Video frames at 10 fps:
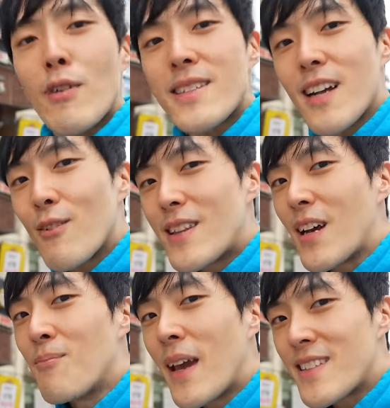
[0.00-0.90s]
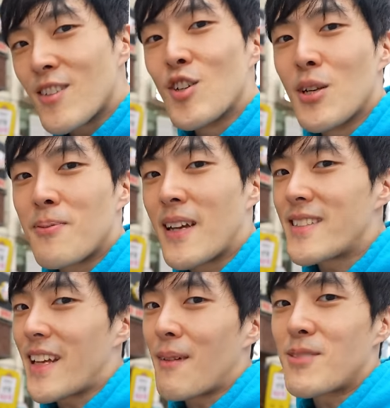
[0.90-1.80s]
don't we start with the amazing noodle
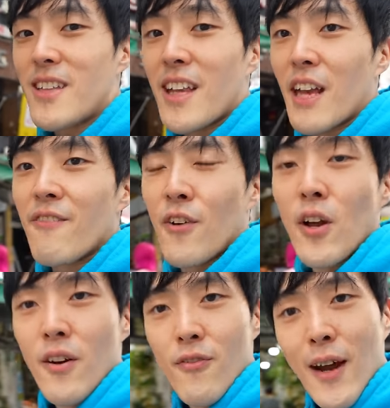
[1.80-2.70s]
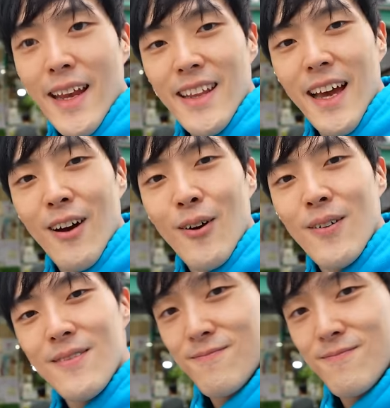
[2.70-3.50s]
place that I'm standing in front of right now.